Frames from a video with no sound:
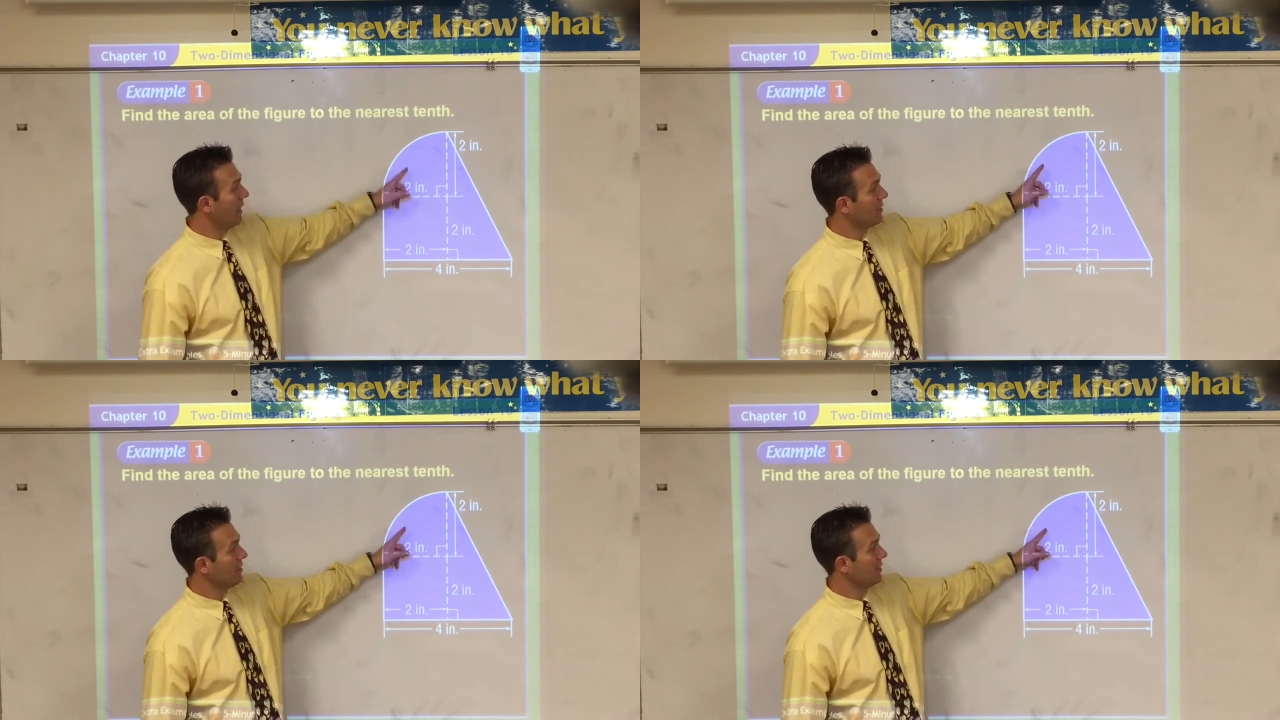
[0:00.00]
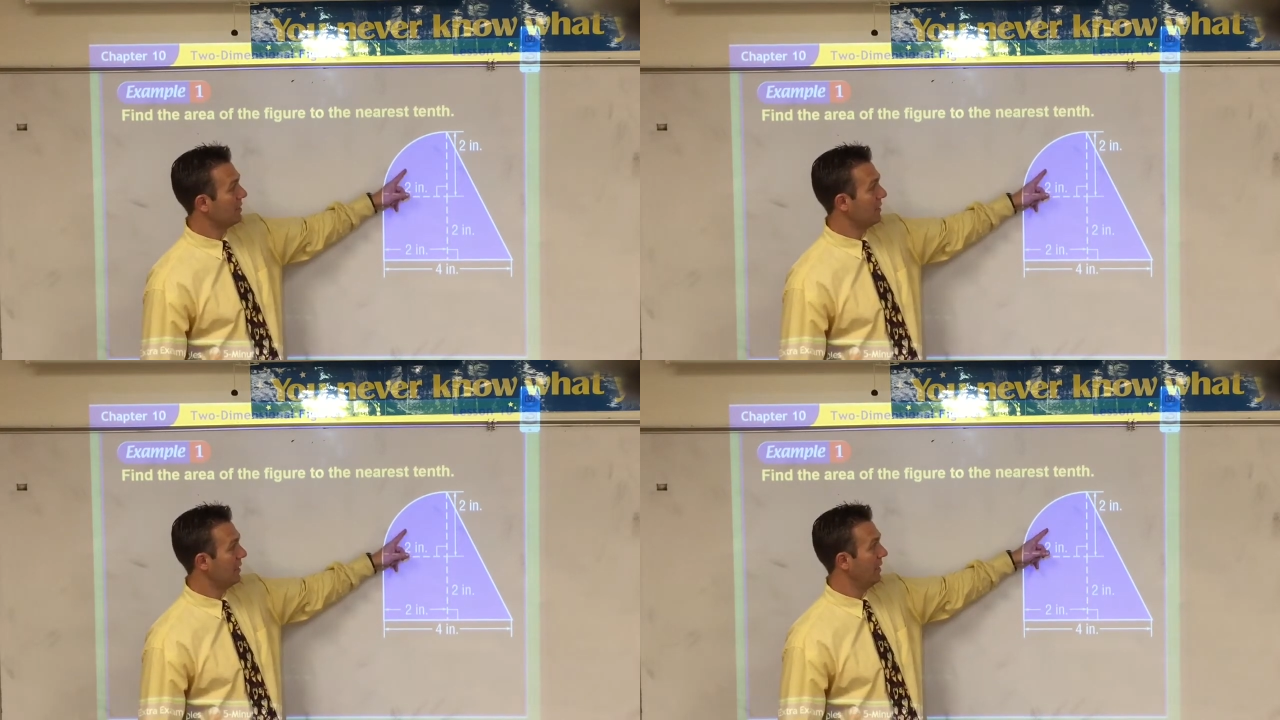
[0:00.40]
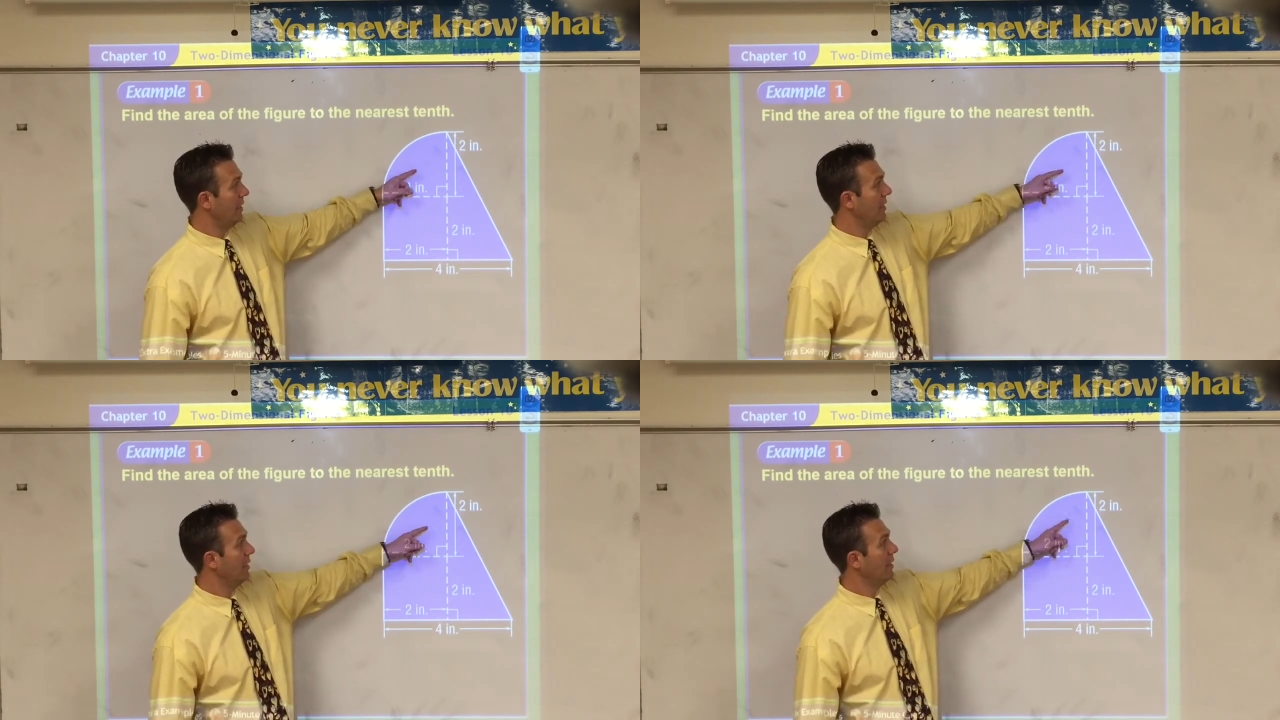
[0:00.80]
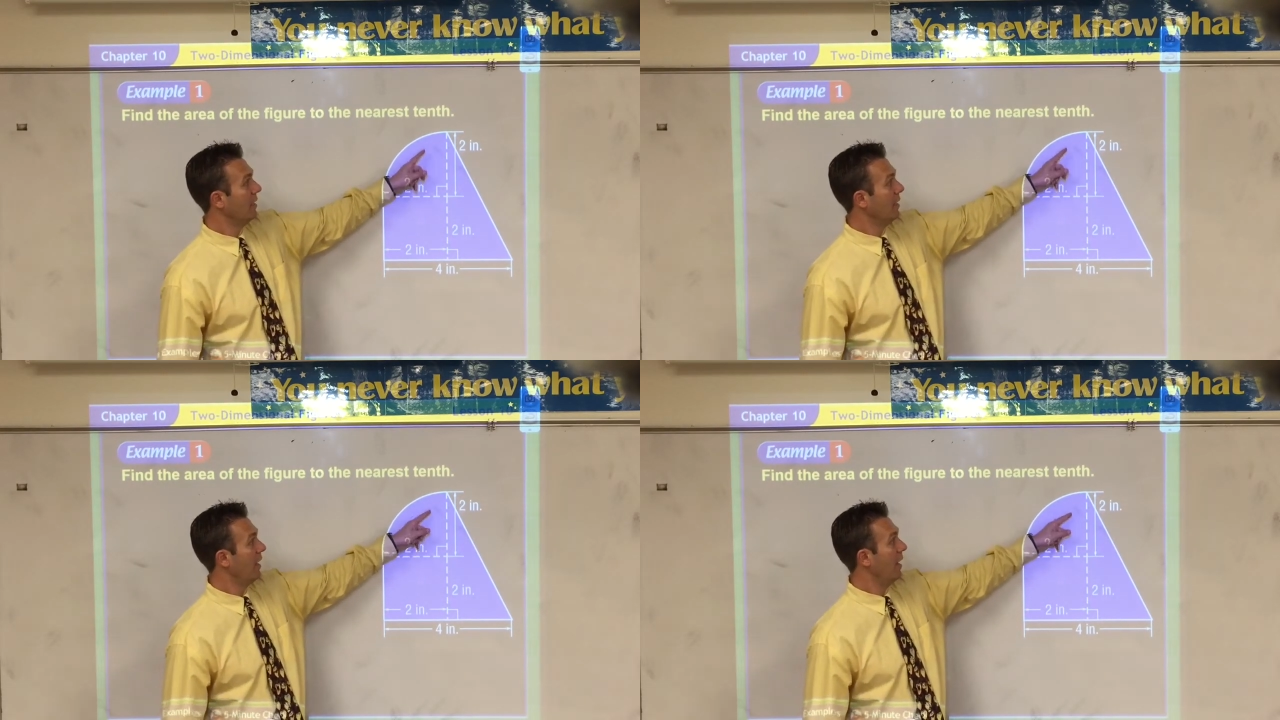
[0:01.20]
actually see
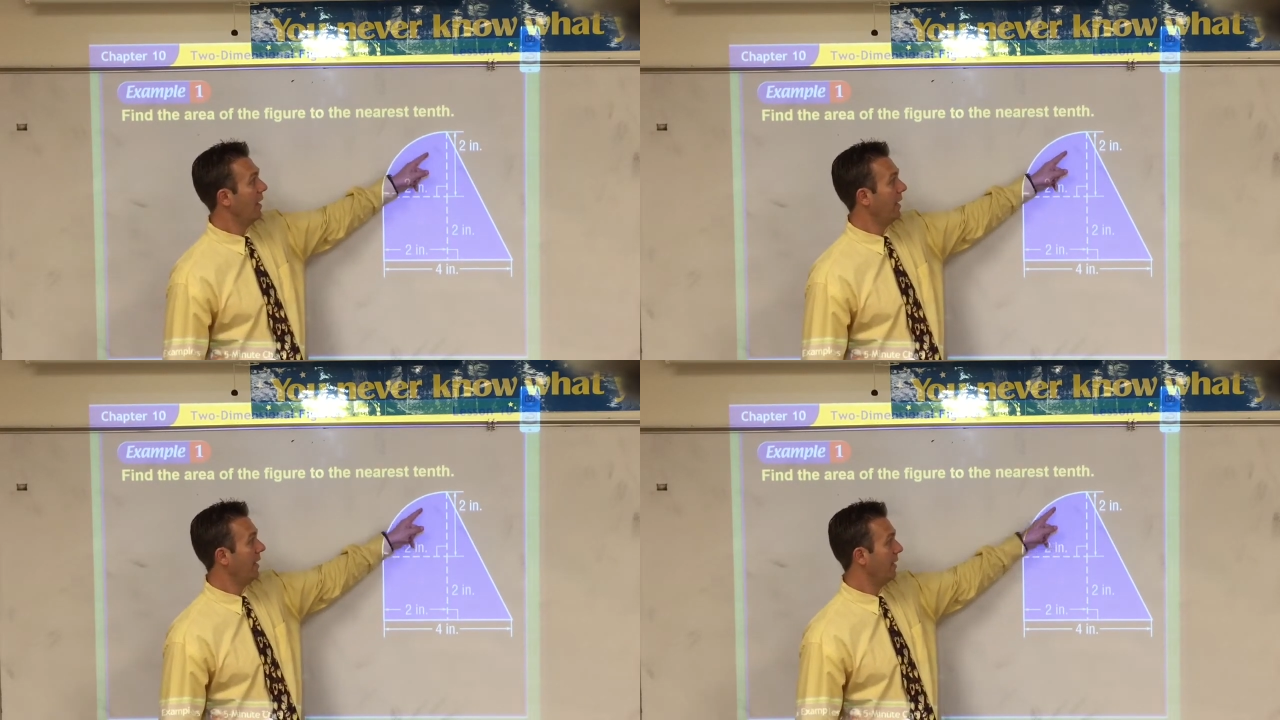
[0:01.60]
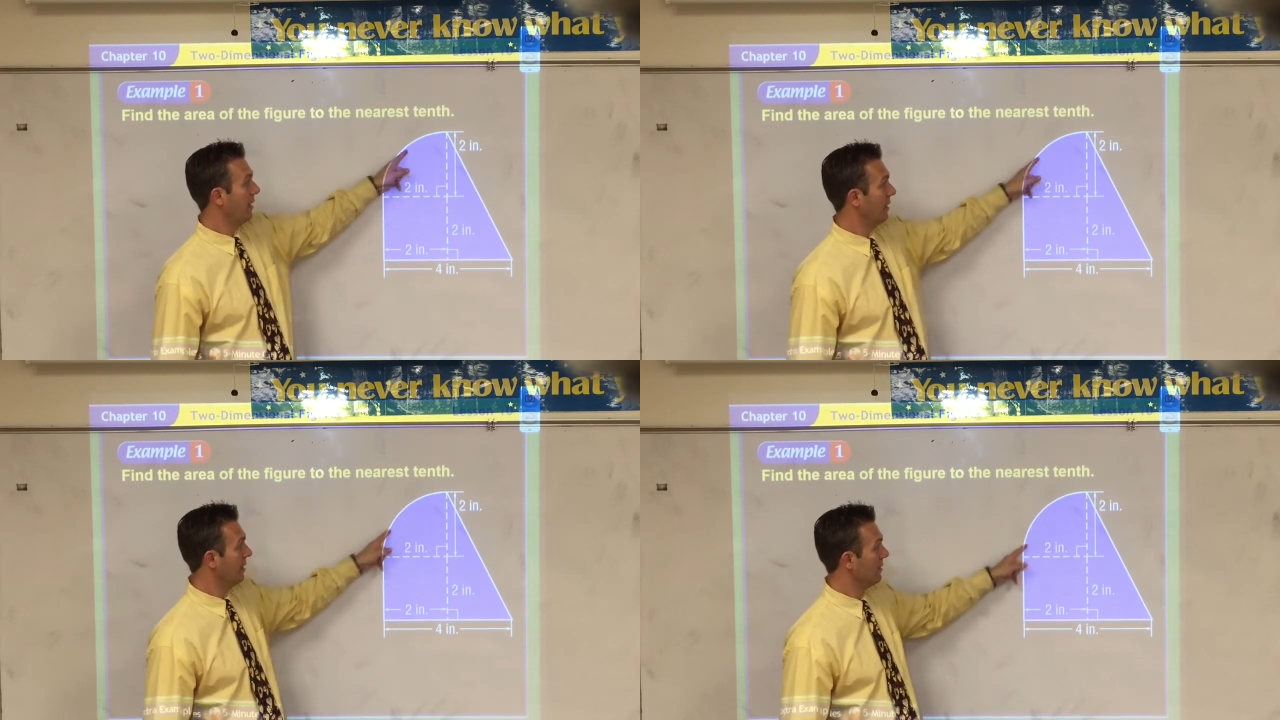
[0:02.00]
a